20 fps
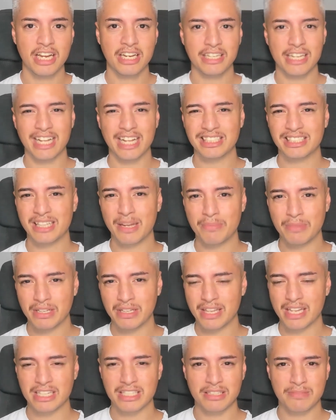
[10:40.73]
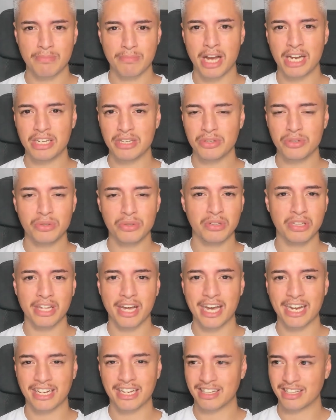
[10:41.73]
That's something that's minute,
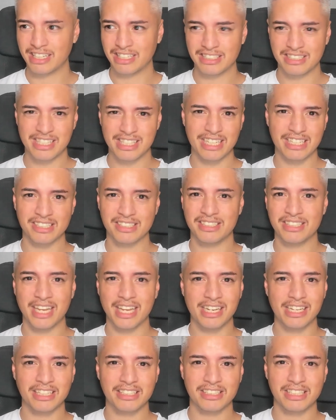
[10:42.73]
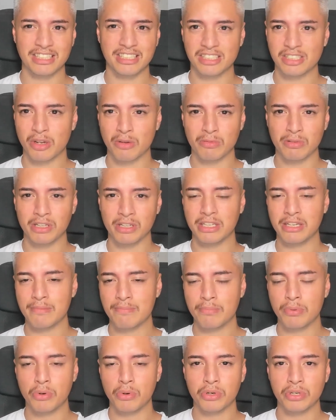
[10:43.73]
like it's the aesthetics, it's not really
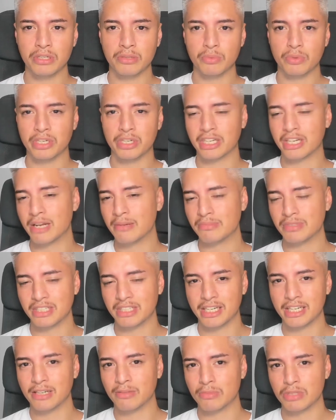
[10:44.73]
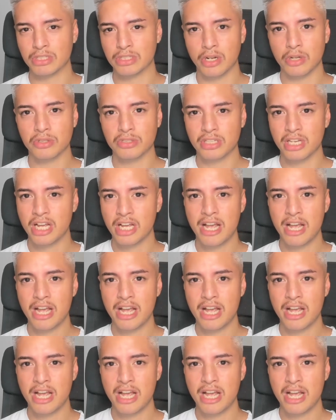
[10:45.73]
important when it comes to getting results,